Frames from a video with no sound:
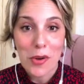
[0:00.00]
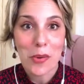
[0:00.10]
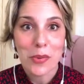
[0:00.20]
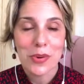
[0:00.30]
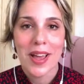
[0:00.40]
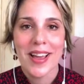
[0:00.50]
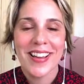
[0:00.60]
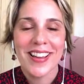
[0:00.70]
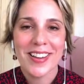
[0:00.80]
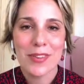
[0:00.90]
know
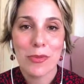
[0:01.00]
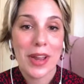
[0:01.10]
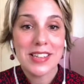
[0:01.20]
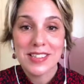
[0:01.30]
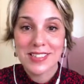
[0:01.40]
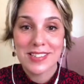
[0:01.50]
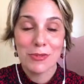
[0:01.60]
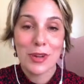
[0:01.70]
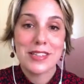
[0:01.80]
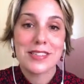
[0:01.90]
when
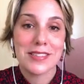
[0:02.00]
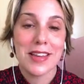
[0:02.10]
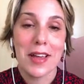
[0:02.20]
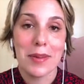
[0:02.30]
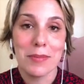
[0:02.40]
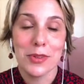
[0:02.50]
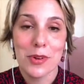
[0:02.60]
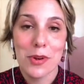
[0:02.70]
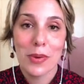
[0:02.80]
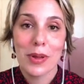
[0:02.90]
is time?
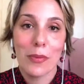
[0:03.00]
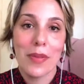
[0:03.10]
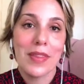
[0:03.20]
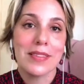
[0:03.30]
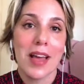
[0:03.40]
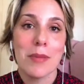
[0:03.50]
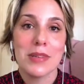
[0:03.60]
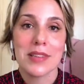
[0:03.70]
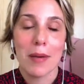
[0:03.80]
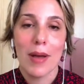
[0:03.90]
You know, when the
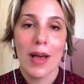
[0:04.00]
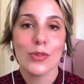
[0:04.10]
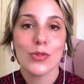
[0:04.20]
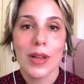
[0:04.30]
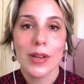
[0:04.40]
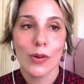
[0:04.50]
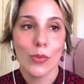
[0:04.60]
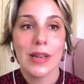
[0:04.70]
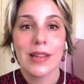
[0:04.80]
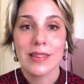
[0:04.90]
time is up? How do I
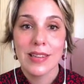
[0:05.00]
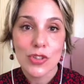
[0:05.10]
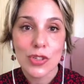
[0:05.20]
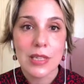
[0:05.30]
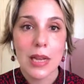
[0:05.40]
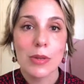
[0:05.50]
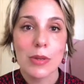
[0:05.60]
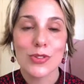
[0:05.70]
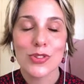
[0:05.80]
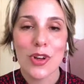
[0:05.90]
know? Will the teacher tell
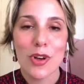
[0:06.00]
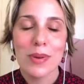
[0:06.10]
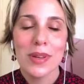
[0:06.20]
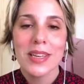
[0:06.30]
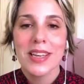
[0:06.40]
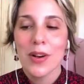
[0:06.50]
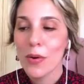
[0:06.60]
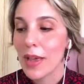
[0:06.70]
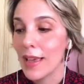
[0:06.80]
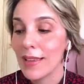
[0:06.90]
me to stop?
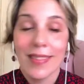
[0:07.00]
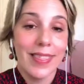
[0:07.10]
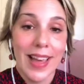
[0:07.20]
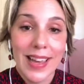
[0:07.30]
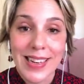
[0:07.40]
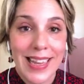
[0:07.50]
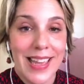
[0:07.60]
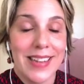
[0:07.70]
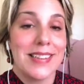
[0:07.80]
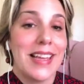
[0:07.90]
Okay, that
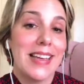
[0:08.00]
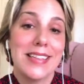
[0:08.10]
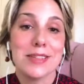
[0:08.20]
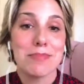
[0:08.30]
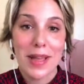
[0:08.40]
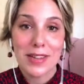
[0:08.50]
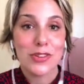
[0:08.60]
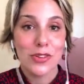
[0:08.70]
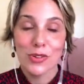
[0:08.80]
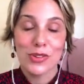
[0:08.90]
again, it
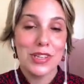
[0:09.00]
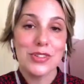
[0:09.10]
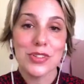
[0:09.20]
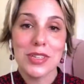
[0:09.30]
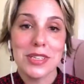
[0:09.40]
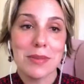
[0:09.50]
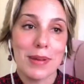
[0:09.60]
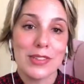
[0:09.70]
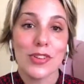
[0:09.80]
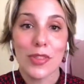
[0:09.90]
depends on your teacher. It
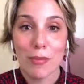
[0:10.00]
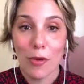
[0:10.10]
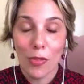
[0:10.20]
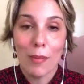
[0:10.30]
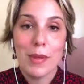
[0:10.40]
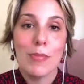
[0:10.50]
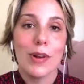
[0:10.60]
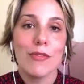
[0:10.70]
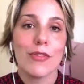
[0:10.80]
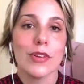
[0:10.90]
depends on the
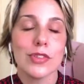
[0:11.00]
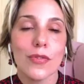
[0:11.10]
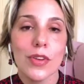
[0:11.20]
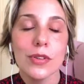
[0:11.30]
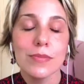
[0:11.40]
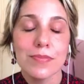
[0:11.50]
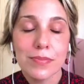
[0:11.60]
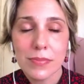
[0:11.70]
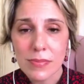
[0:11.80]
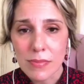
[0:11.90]
people in front of you.
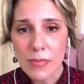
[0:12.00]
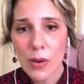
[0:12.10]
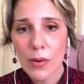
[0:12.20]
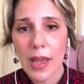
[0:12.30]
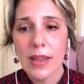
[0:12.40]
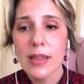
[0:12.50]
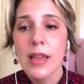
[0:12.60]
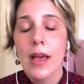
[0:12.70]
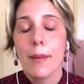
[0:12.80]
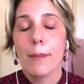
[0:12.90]
Okay,
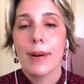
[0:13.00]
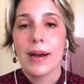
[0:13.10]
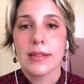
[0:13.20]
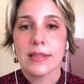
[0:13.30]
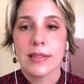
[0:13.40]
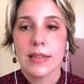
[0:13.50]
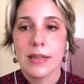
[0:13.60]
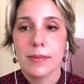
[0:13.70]
but